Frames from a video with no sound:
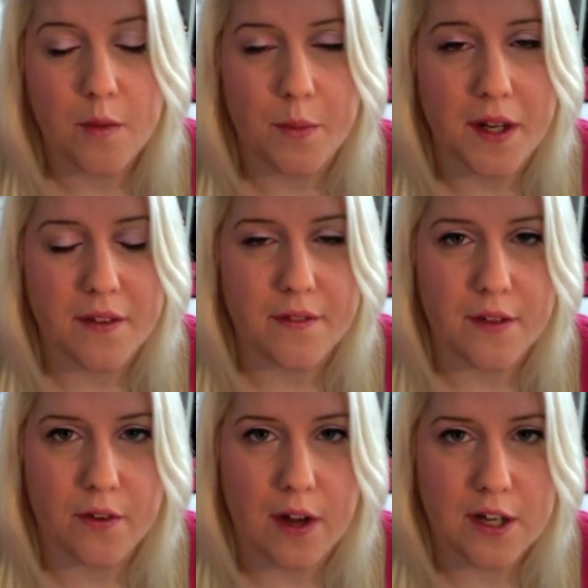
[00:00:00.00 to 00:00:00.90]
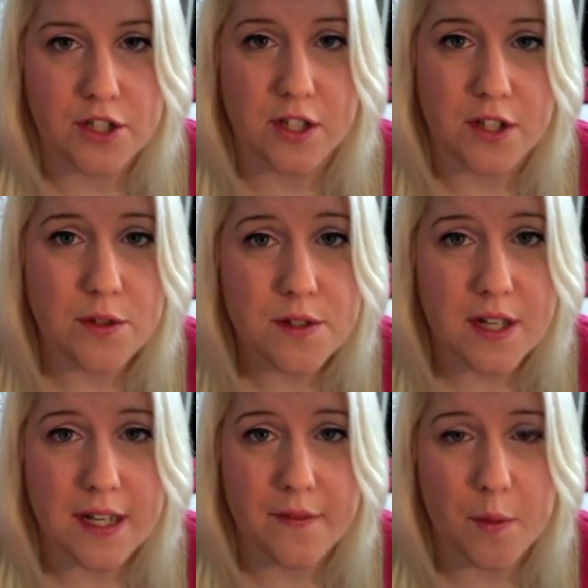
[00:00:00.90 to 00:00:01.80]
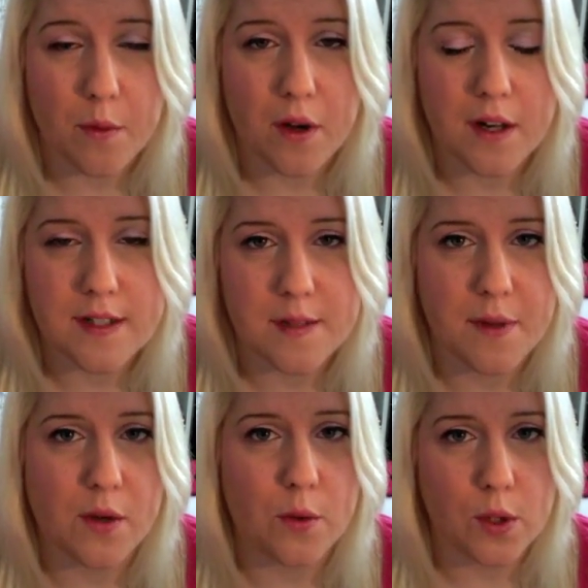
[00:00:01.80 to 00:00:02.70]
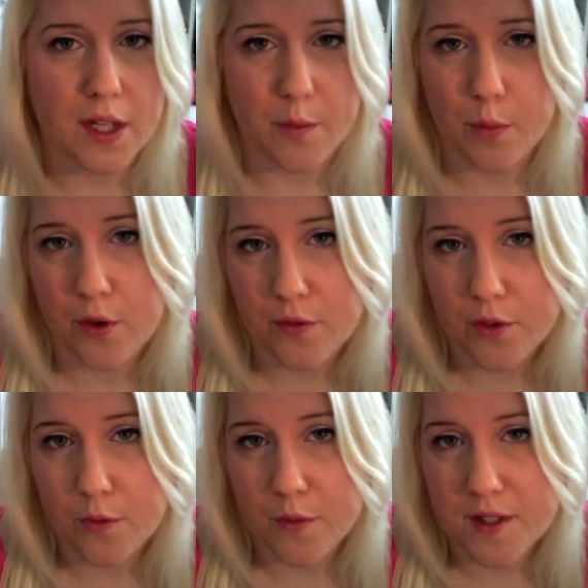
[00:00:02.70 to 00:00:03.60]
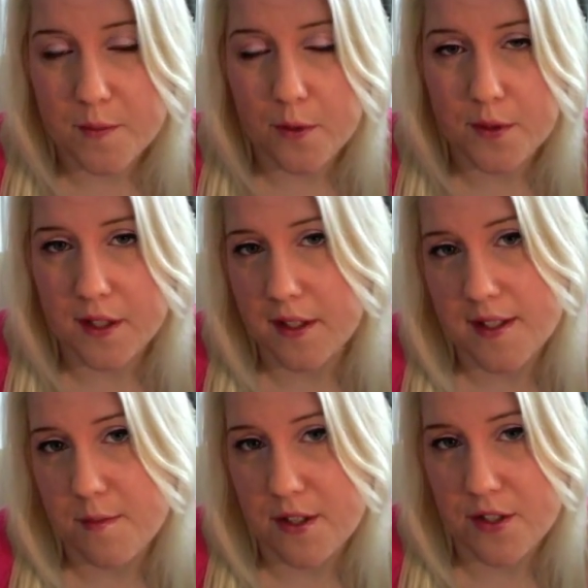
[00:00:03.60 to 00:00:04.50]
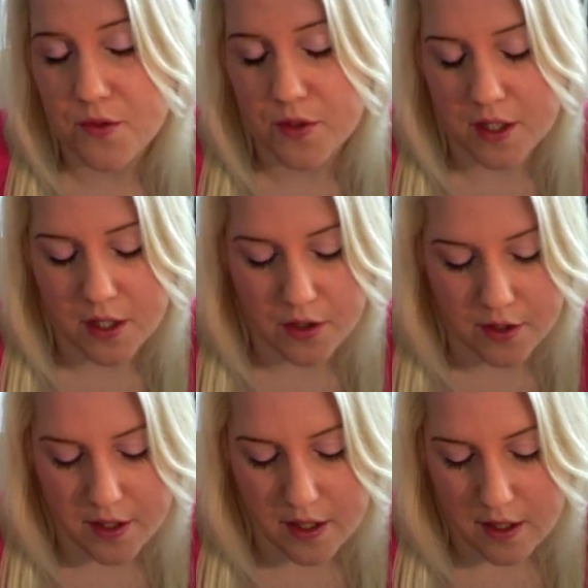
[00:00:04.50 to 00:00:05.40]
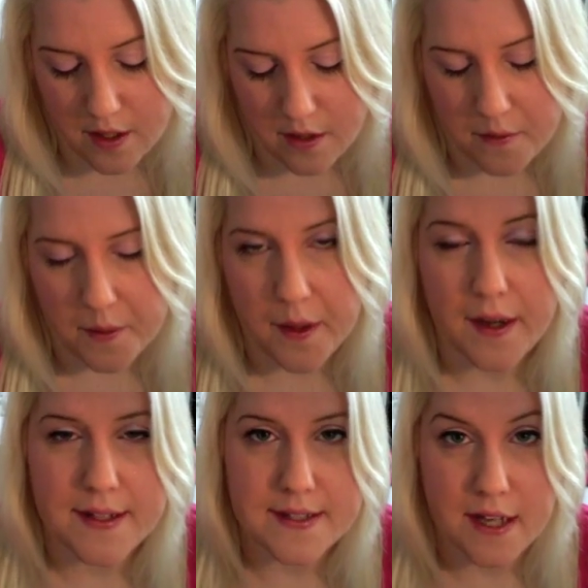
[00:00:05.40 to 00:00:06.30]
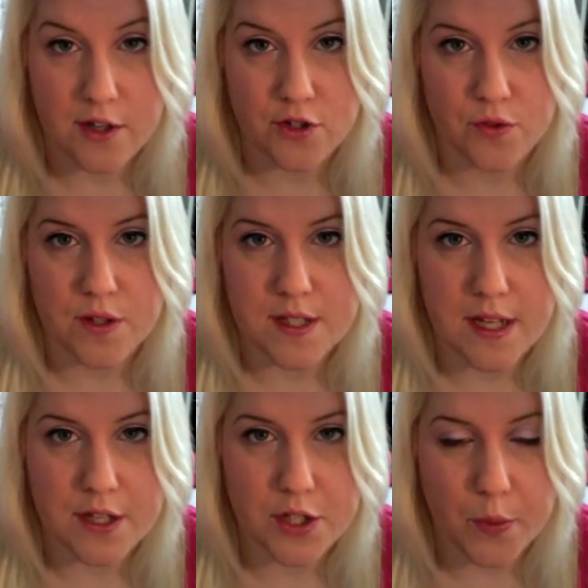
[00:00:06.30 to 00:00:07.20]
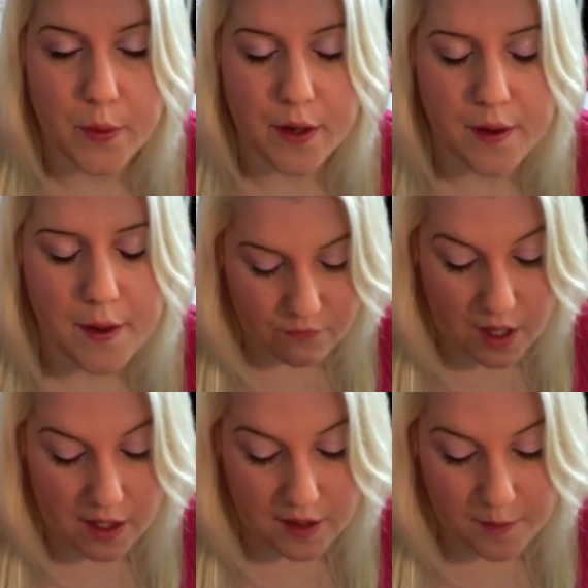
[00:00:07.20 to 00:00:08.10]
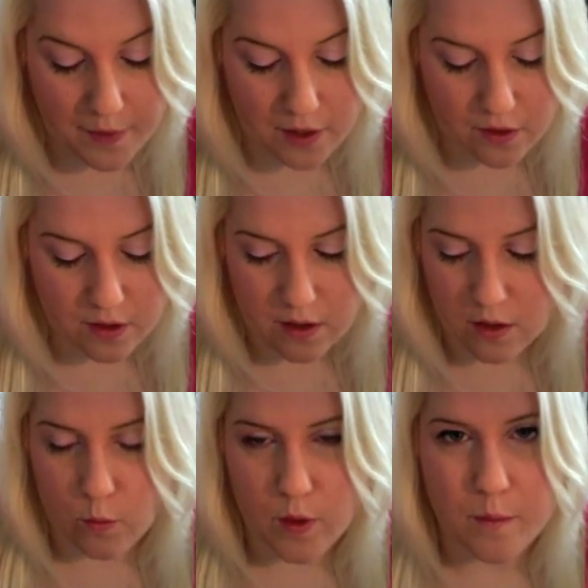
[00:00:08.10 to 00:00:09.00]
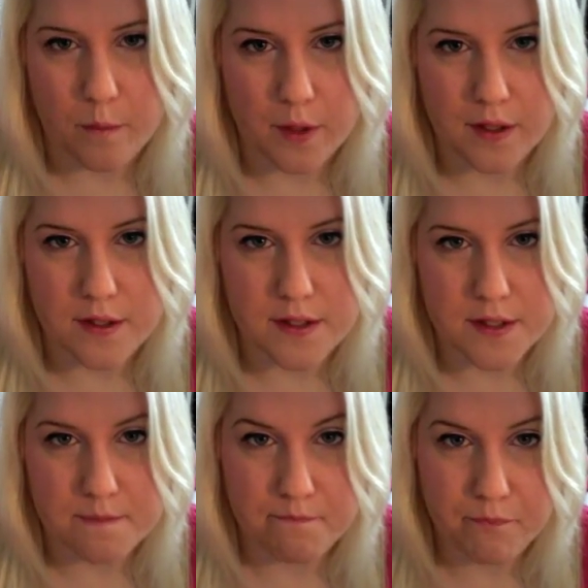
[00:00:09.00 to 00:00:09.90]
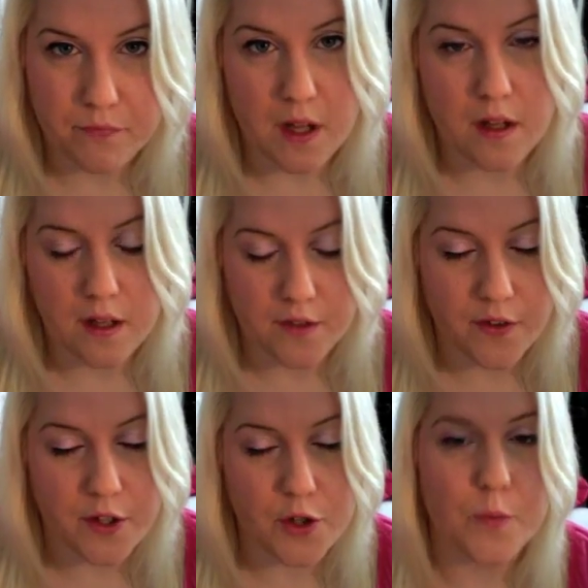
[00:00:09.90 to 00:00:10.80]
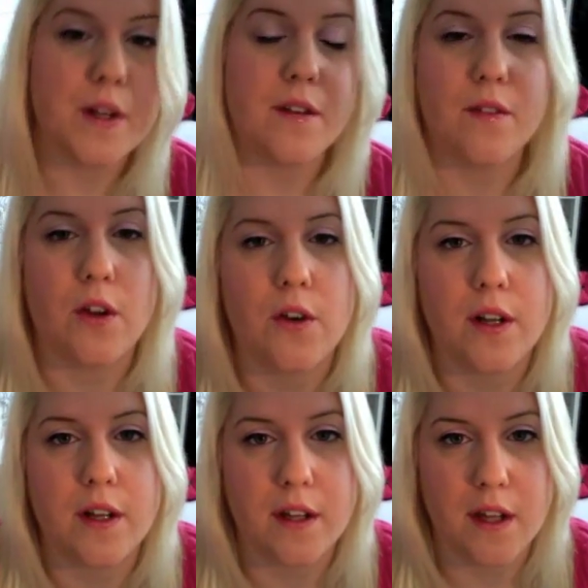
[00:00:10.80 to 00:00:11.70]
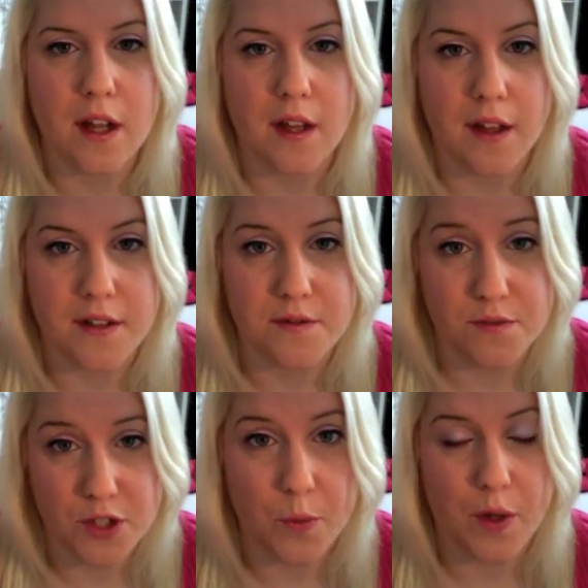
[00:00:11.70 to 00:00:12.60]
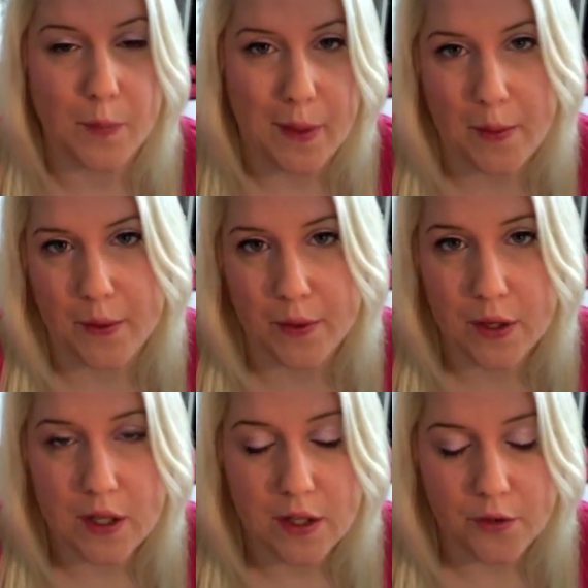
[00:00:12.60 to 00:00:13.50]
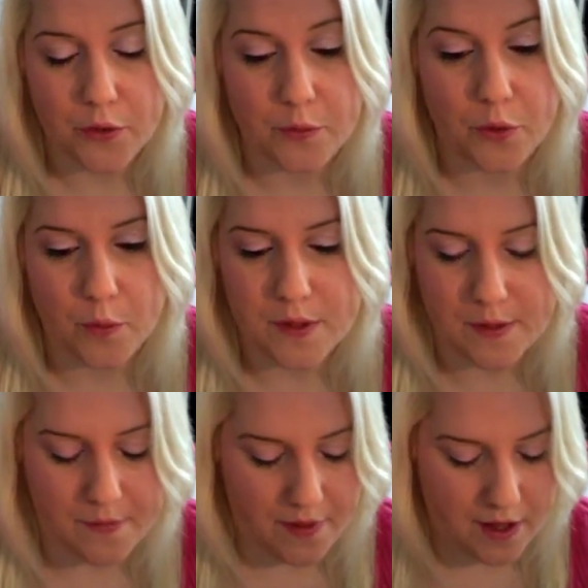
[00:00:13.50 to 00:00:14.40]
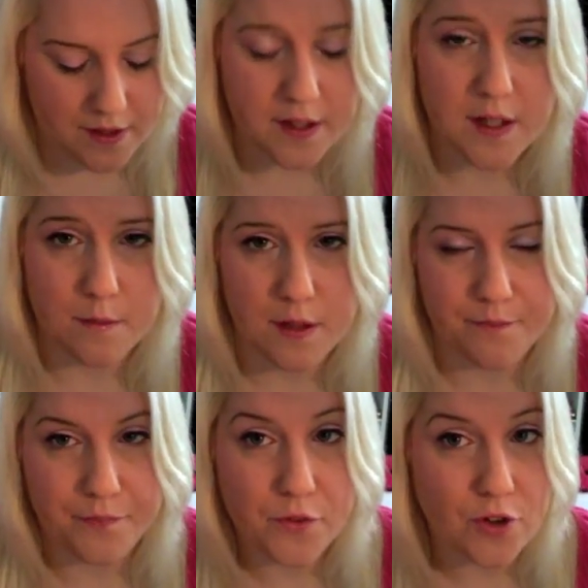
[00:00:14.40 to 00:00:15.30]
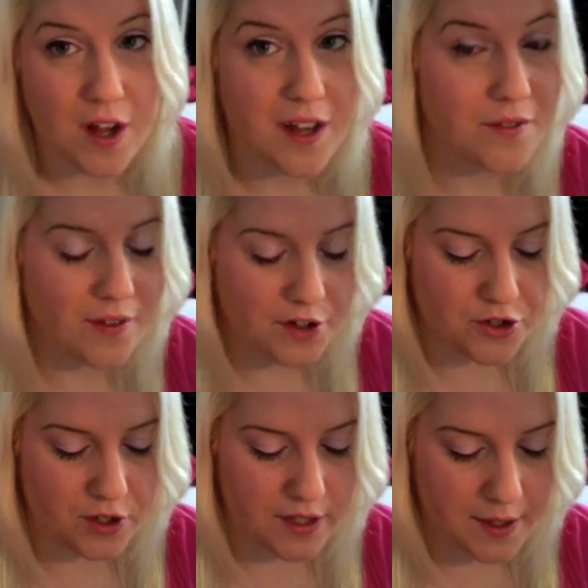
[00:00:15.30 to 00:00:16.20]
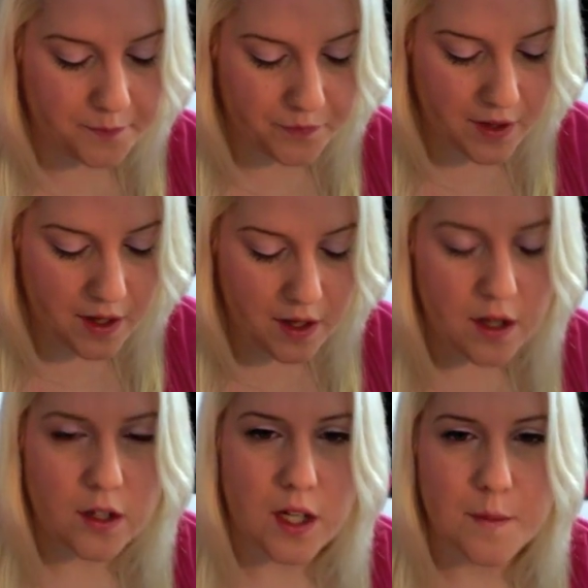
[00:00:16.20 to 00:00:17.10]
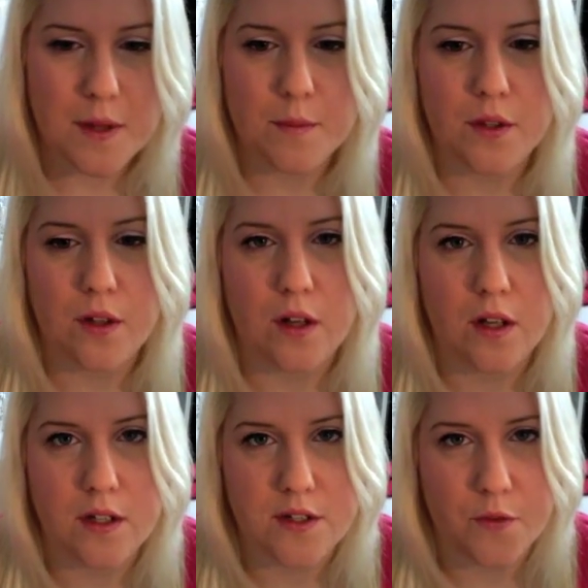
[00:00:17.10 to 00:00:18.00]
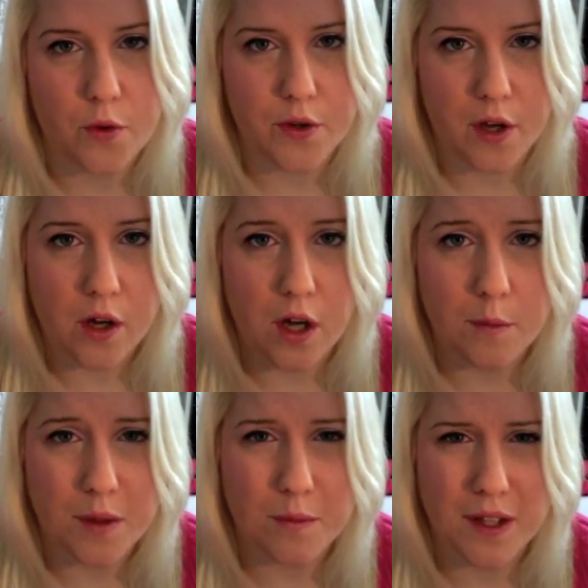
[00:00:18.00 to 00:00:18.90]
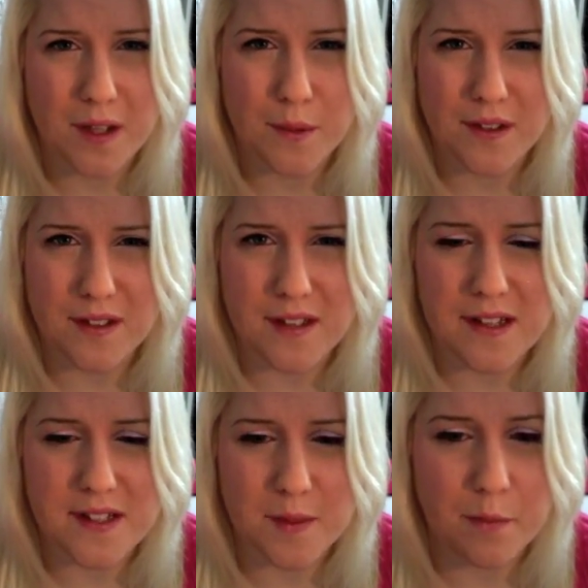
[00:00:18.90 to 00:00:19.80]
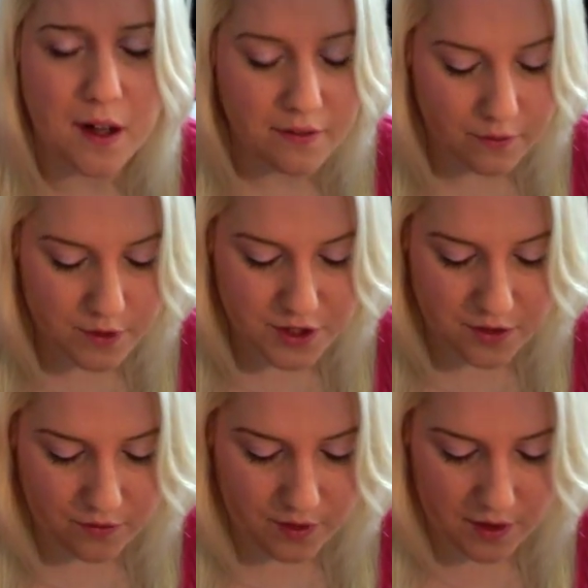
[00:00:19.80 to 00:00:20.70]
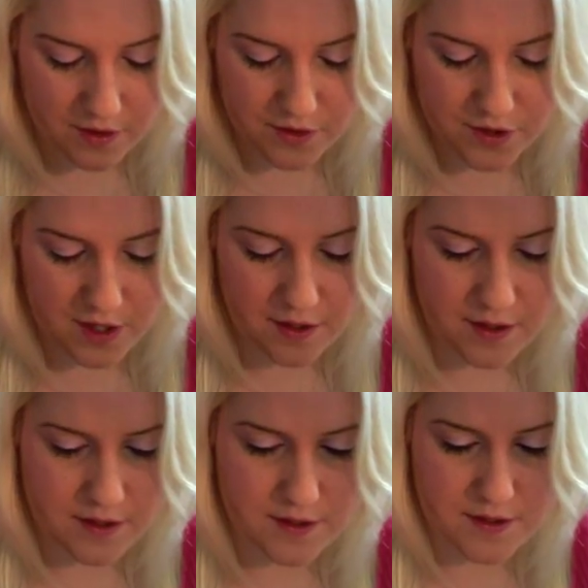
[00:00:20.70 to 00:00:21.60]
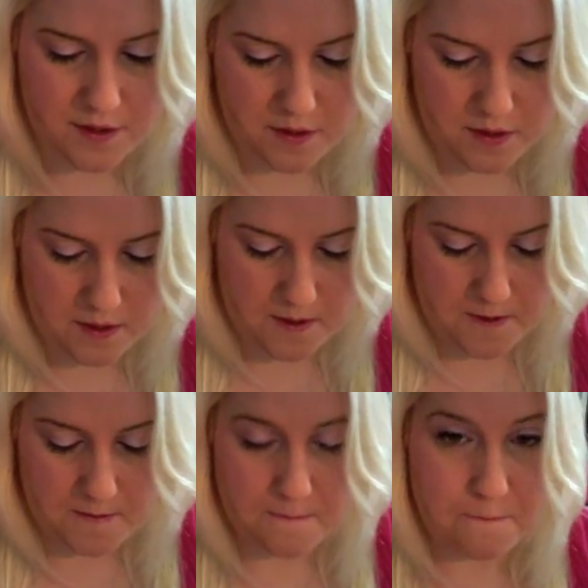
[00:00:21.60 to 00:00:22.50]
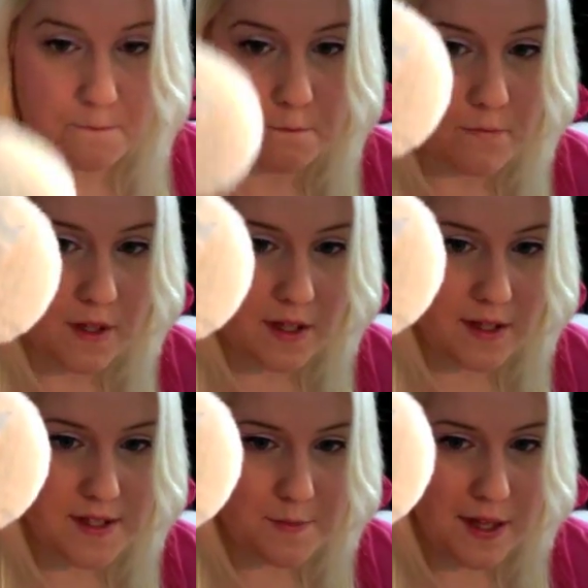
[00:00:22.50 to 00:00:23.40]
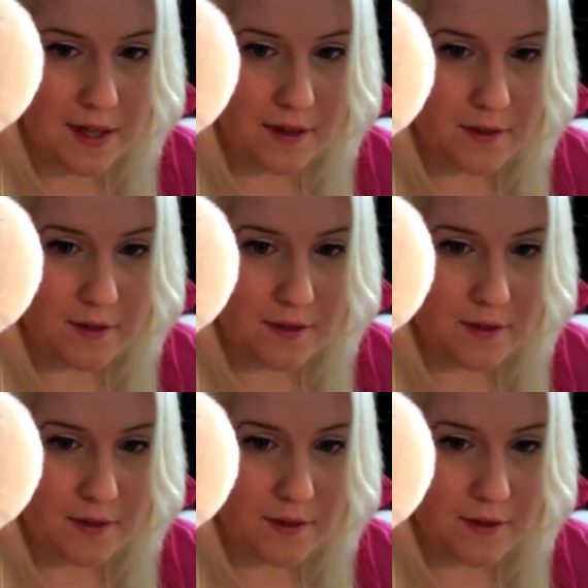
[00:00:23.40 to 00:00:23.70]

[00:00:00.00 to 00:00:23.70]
but I've never actually used any of their products. They make a whole line of perfume that supposedly smells really good, a nice natural scent to it. I got the powder on a whim because it's very humid in Florida and I like to wear powder to absorb some of that and keep me dry and fresh all day. A lot of people on Sephora.com complain about the size of the puff, which I don't really understand because it's big.